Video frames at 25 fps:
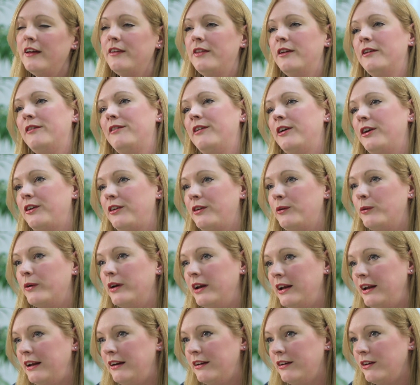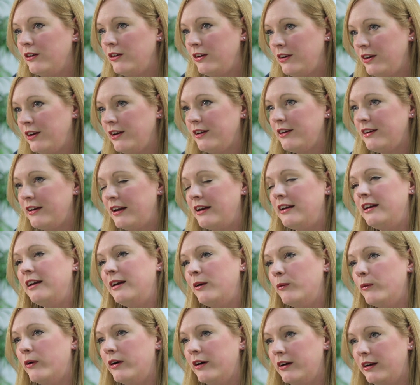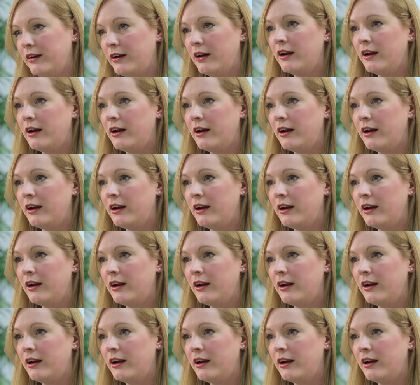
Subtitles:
The first one is understanding what a